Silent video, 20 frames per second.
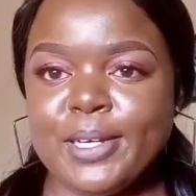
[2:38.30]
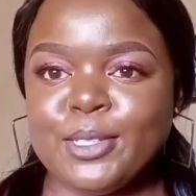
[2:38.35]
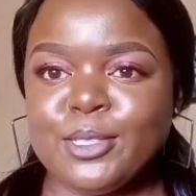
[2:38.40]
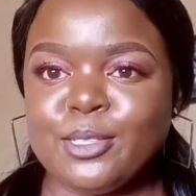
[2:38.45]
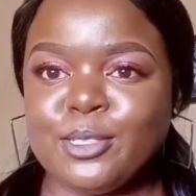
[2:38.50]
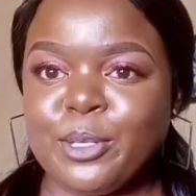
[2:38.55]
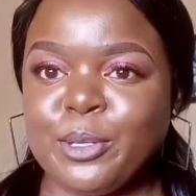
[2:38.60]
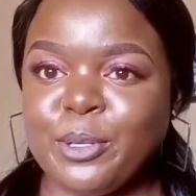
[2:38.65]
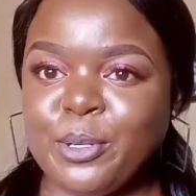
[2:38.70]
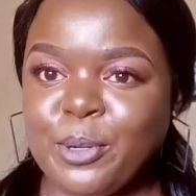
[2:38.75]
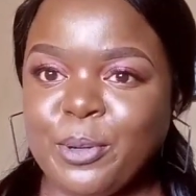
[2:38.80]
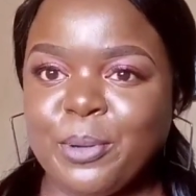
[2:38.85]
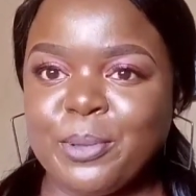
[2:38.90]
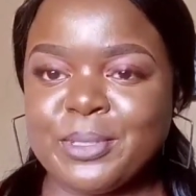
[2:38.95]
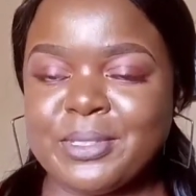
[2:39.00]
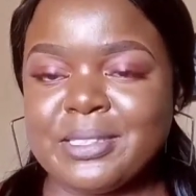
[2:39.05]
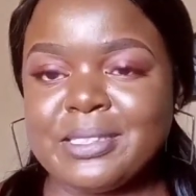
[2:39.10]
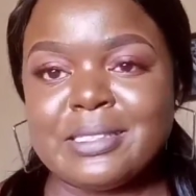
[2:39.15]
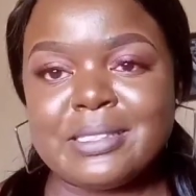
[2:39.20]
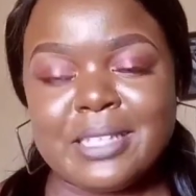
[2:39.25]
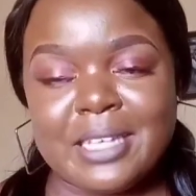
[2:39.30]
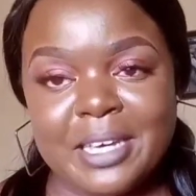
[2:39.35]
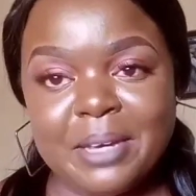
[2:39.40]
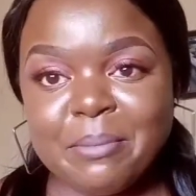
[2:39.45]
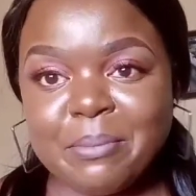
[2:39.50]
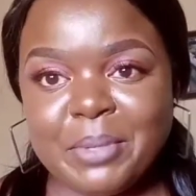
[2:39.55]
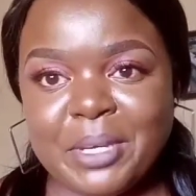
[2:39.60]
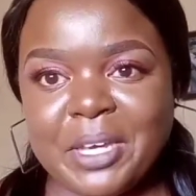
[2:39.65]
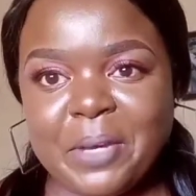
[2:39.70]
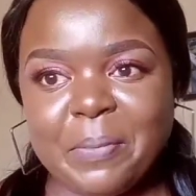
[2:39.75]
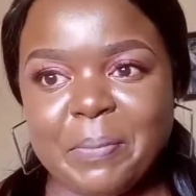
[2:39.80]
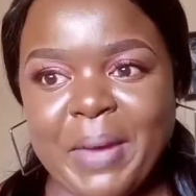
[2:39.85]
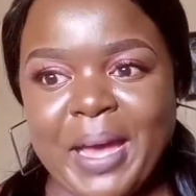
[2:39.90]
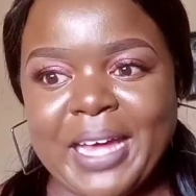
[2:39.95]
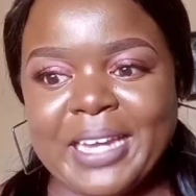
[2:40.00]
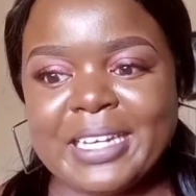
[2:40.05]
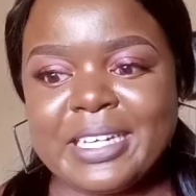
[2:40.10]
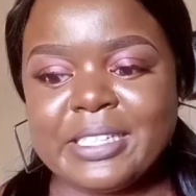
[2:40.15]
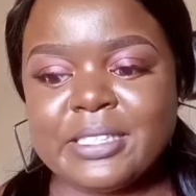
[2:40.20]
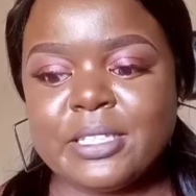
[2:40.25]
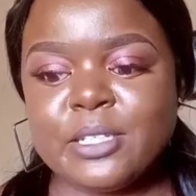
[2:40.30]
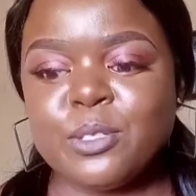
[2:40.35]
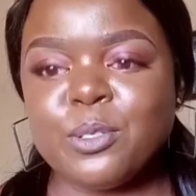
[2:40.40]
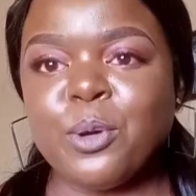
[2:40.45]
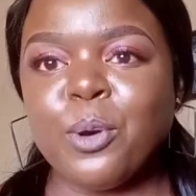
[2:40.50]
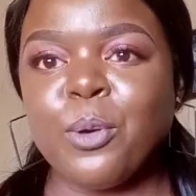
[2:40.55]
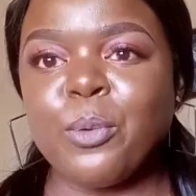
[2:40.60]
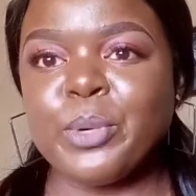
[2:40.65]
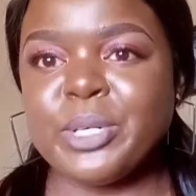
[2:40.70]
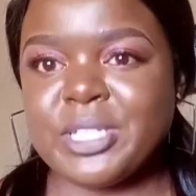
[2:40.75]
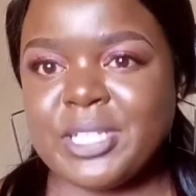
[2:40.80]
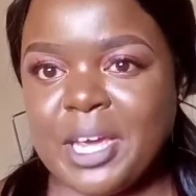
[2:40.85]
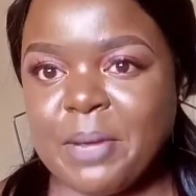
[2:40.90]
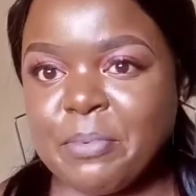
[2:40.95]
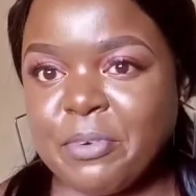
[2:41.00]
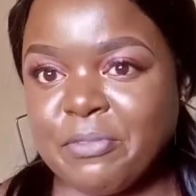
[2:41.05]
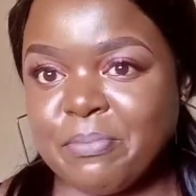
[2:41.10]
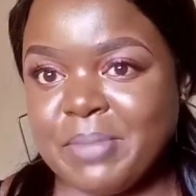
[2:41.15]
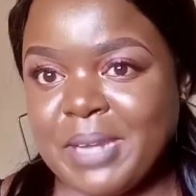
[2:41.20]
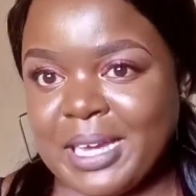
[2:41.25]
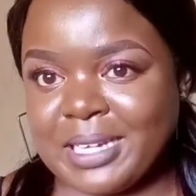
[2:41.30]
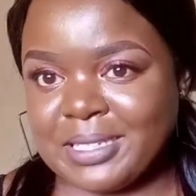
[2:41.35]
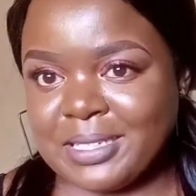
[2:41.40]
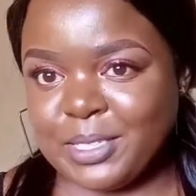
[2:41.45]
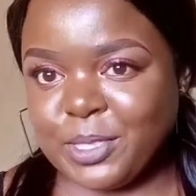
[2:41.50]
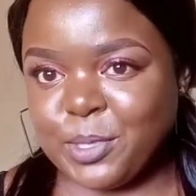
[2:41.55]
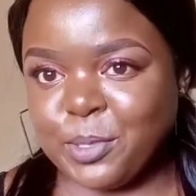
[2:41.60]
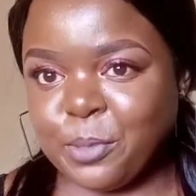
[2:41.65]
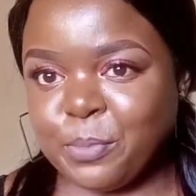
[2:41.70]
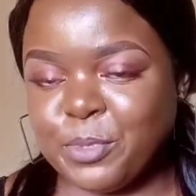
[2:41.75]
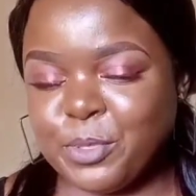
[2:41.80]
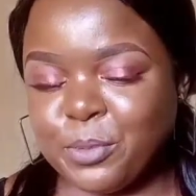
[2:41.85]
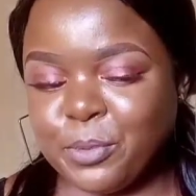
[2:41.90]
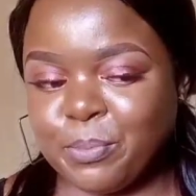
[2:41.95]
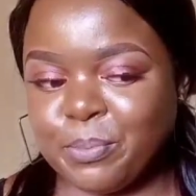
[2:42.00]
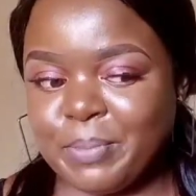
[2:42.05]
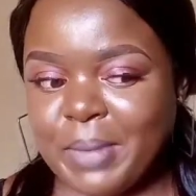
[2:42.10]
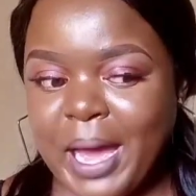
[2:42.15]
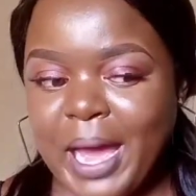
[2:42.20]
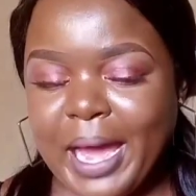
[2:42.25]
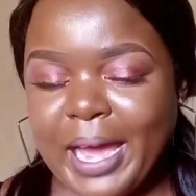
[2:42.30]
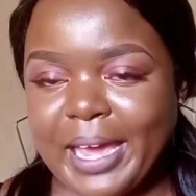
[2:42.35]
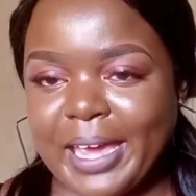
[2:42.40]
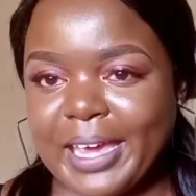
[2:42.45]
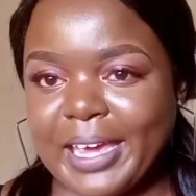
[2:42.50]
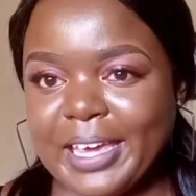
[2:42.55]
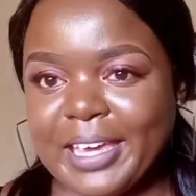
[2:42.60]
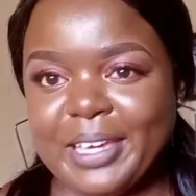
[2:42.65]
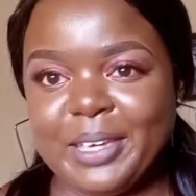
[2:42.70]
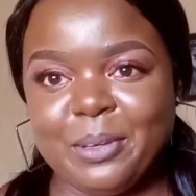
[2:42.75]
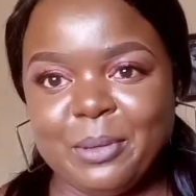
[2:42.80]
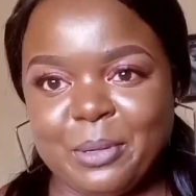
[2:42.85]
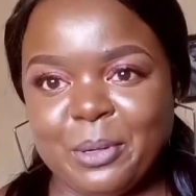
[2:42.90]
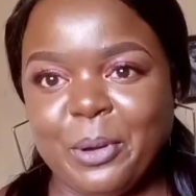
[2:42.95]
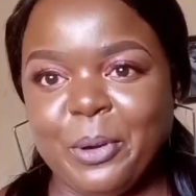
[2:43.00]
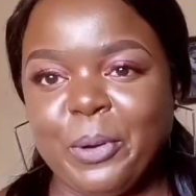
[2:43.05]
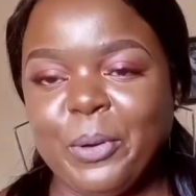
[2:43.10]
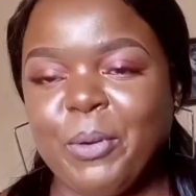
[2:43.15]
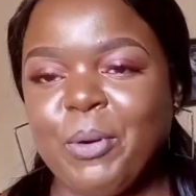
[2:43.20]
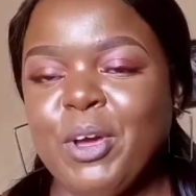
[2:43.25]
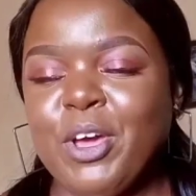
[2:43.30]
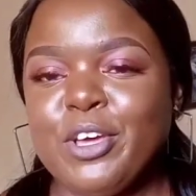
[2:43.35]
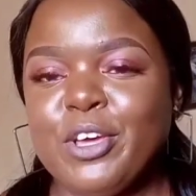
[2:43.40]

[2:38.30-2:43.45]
So, you know, since him being a man, he didn't know which type of black seed soap to buy, you know.